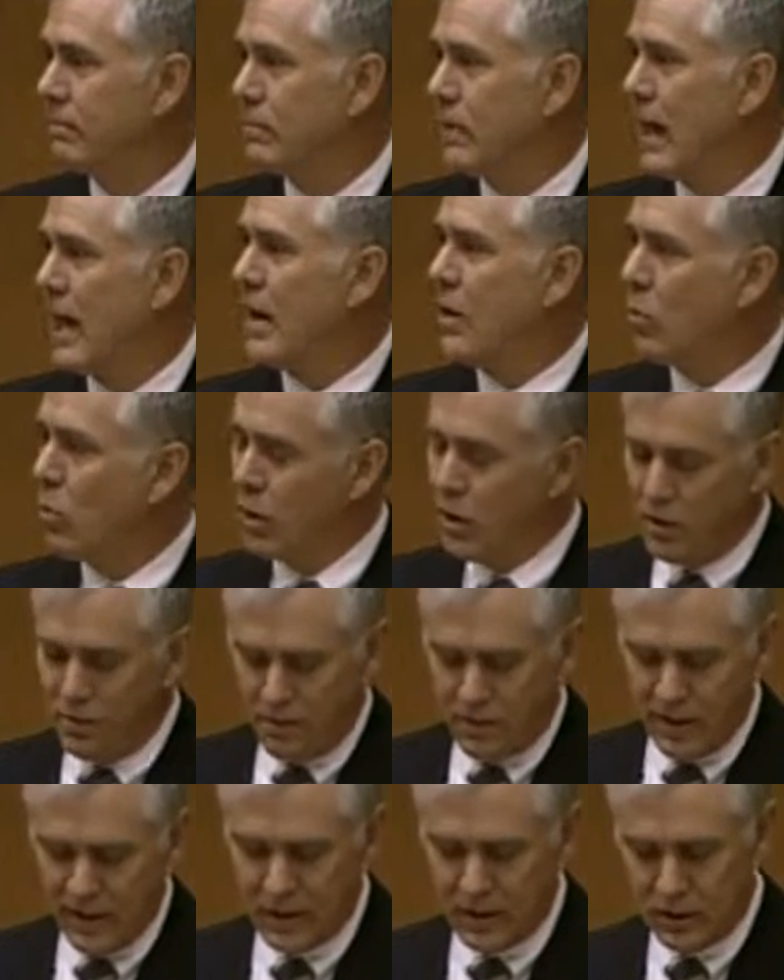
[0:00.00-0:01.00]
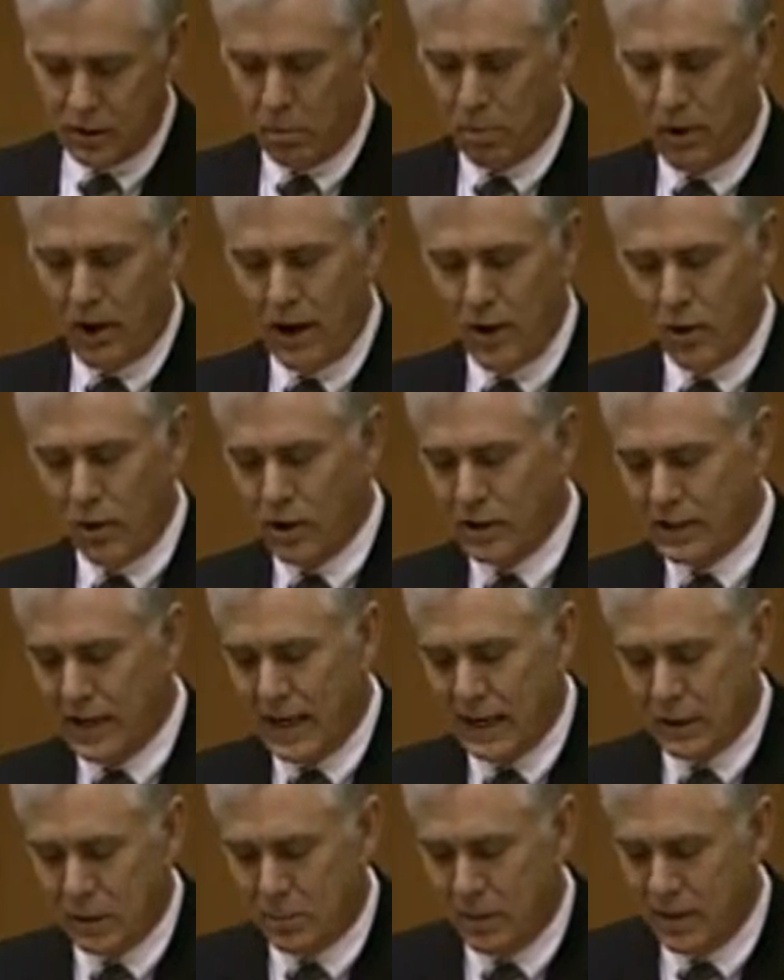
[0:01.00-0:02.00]
and will face to
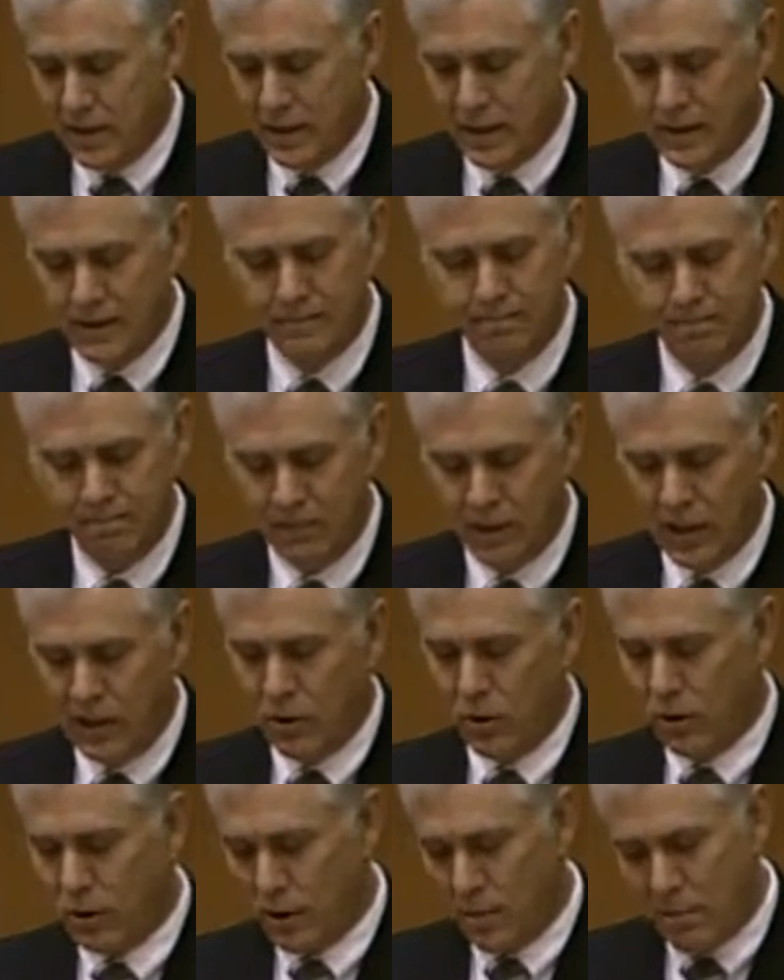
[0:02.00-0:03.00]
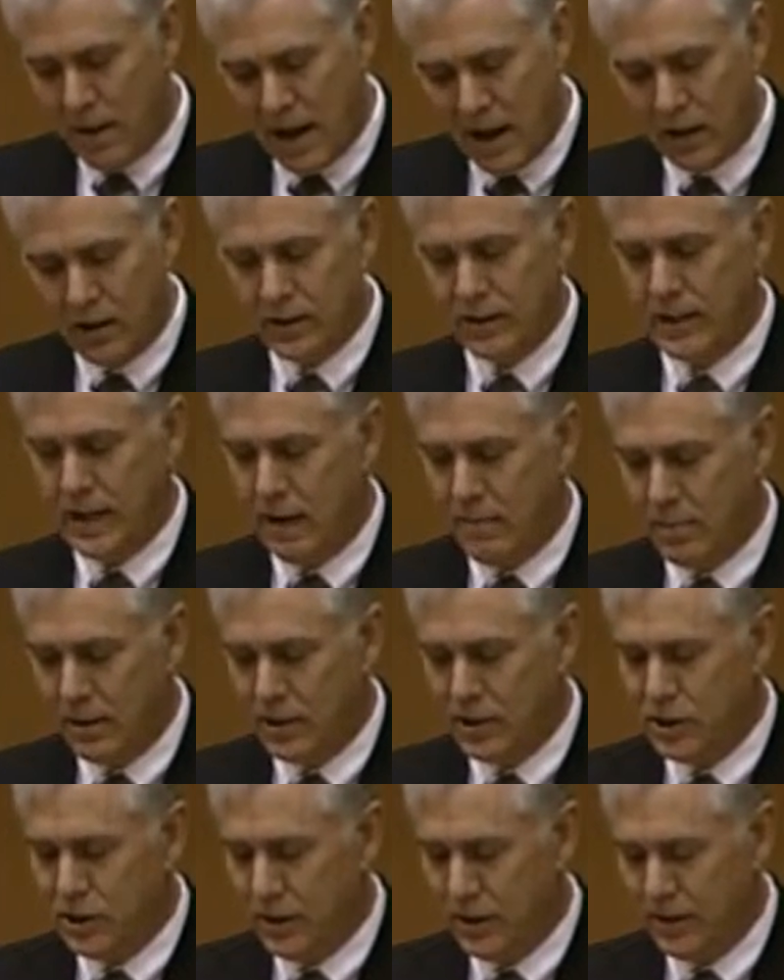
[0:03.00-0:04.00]
prioritize spending in order to balance that
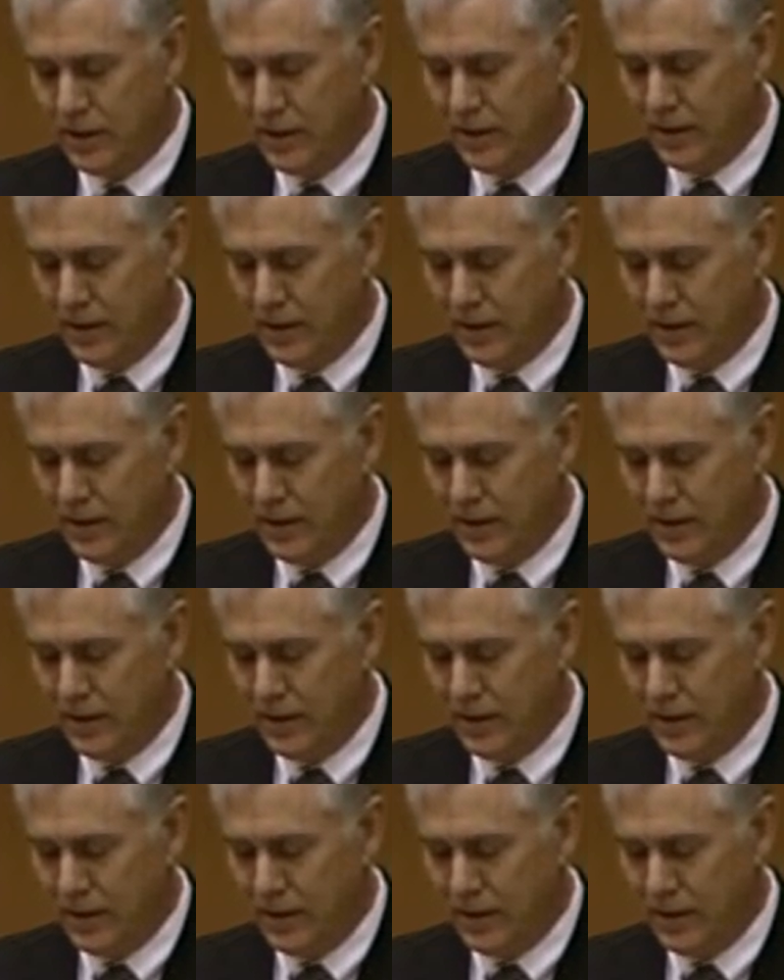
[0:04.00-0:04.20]
budget,